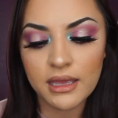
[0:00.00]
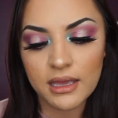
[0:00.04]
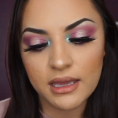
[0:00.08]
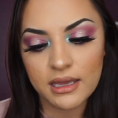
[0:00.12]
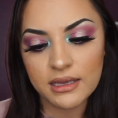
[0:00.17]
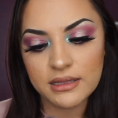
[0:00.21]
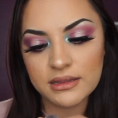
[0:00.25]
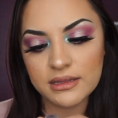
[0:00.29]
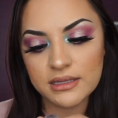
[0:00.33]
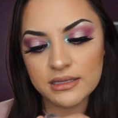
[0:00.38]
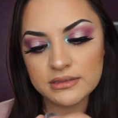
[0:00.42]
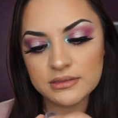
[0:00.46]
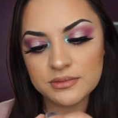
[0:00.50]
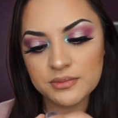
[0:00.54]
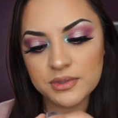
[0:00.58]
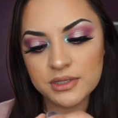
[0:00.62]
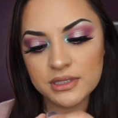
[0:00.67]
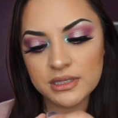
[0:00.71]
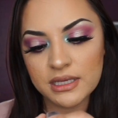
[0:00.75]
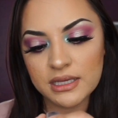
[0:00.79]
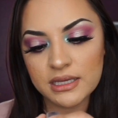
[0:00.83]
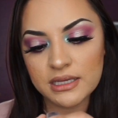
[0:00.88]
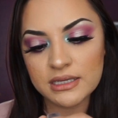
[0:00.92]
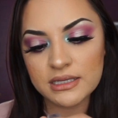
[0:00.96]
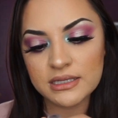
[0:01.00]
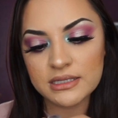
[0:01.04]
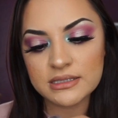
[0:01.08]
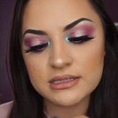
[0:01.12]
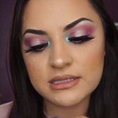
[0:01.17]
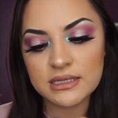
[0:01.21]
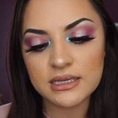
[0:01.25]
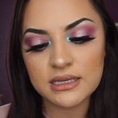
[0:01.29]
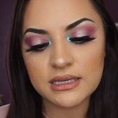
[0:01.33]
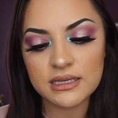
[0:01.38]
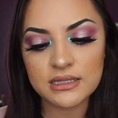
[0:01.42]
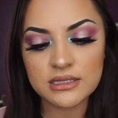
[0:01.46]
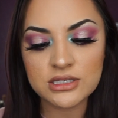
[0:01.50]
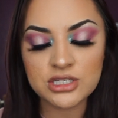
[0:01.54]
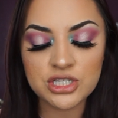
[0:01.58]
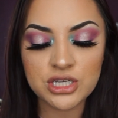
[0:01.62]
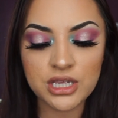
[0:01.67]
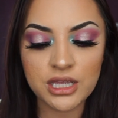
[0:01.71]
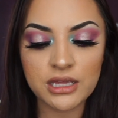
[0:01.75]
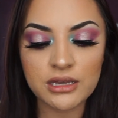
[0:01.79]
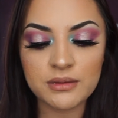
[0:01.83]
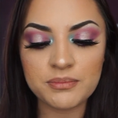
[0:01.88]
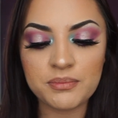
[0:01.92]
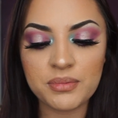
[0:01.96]
and this one is in
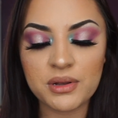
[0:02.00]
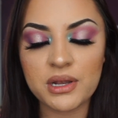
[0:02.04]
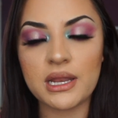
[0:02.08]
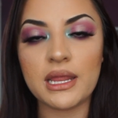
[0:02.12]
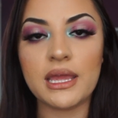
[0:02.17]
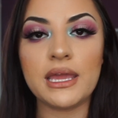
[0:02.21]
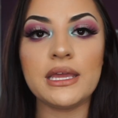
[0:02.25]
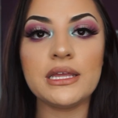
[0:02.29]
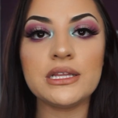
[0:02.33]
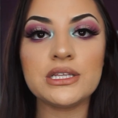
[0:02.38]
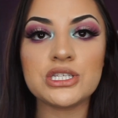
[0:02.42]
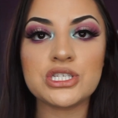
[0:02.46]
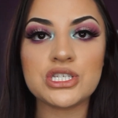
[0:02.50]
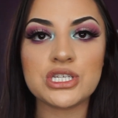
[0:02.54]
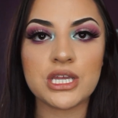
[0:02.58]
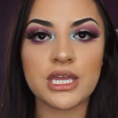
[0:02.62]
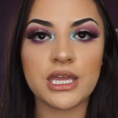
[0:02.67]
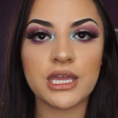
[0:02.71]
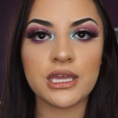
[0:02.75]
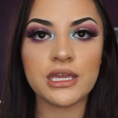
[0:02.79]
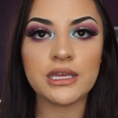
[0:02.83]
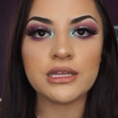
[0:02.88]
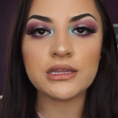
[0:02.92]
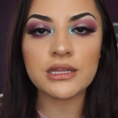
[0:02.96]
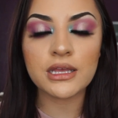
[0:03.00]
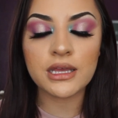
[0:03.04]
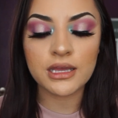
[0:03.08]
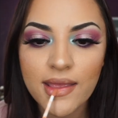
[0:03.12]
shade Plain Jane.